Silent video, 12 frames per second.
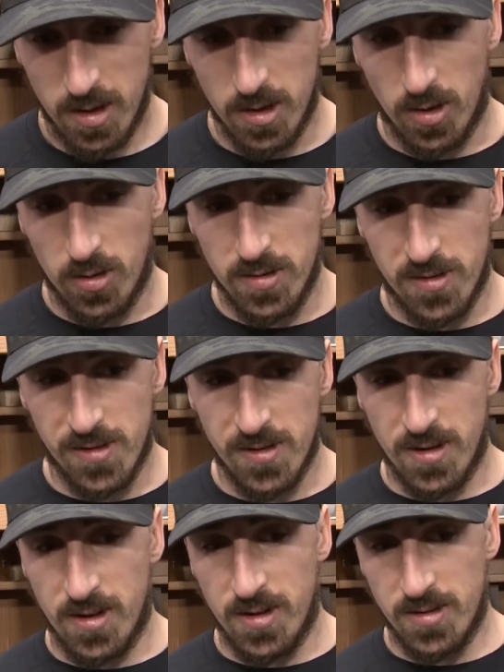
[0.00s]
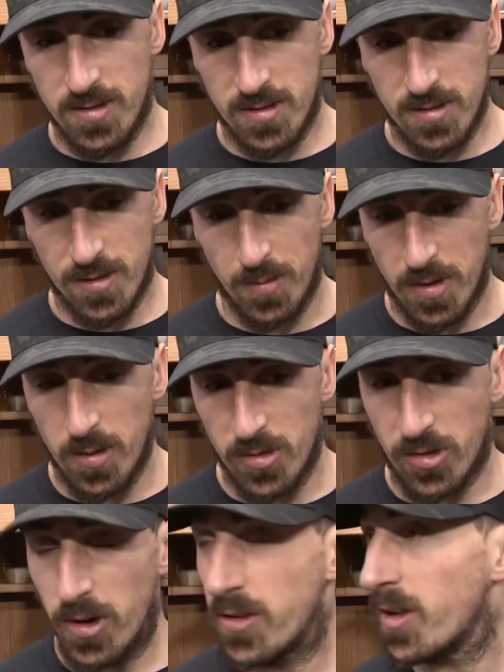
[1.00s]
you know, it's uh,
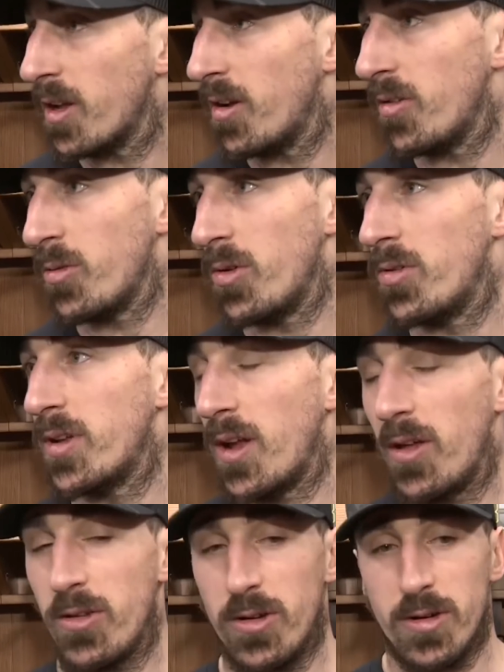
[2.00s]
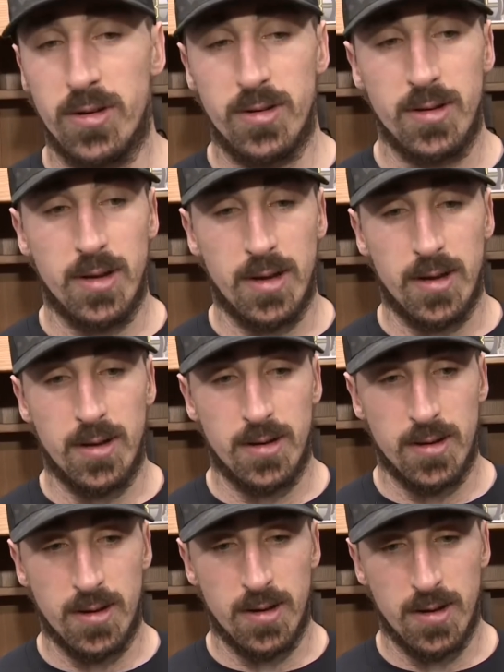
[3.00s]
sometimes great to get on the road together and
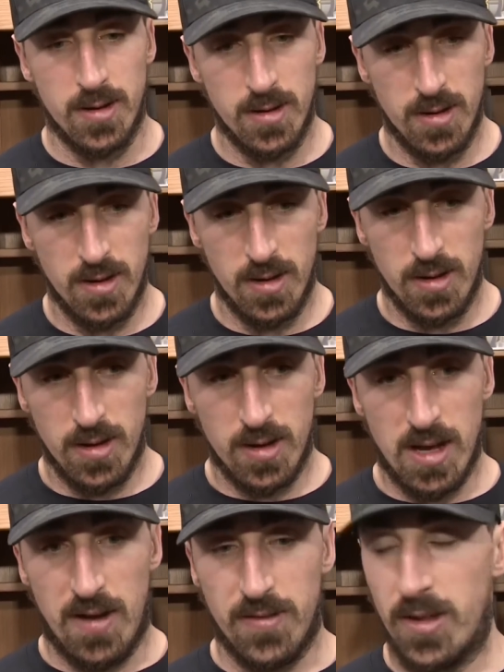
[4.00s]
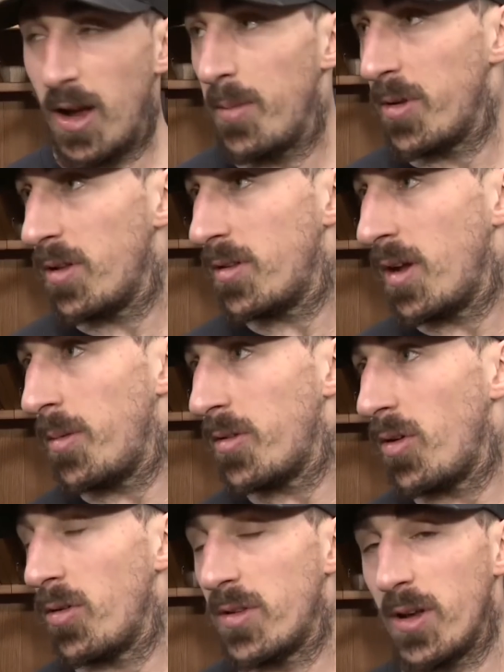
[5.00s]
and uh, have the time at, time at
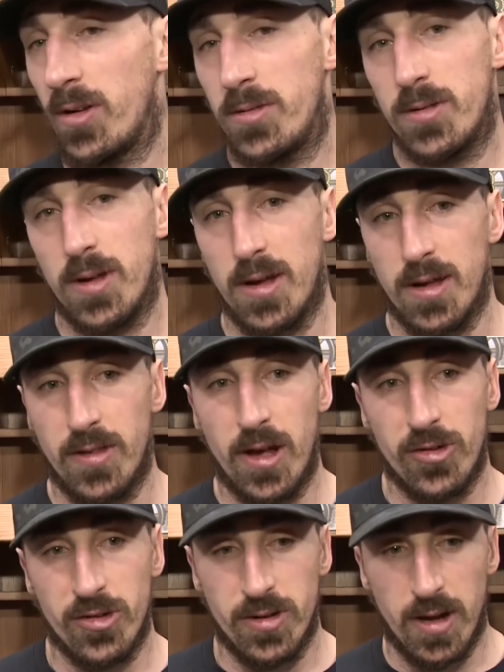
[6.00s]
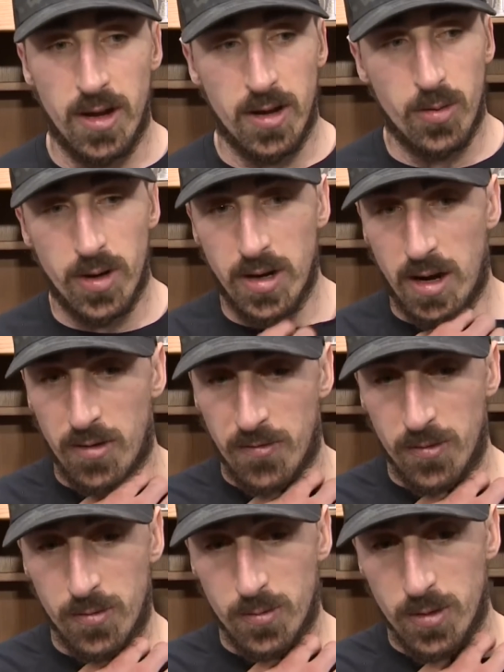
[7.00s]
the hotel. Uh, the extra day right now
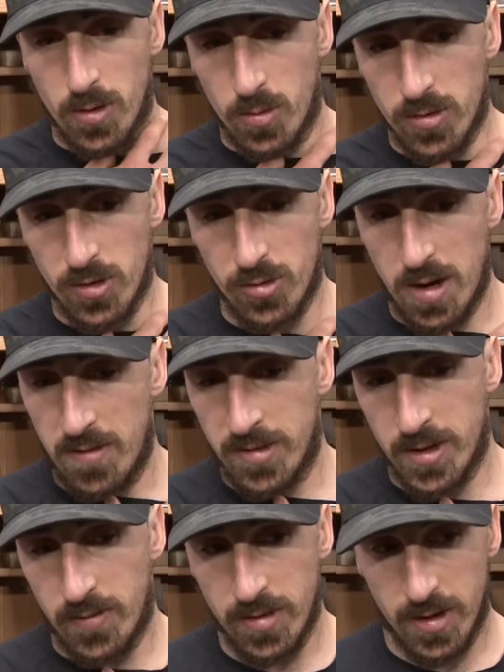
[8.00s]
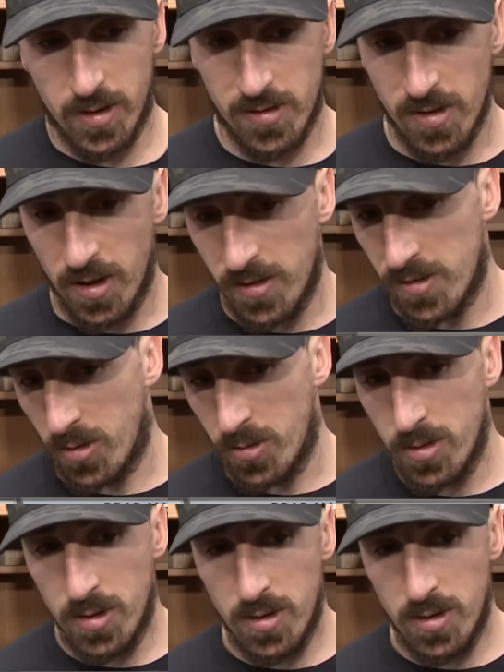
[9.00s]
for you know with the travel and everything is nice. So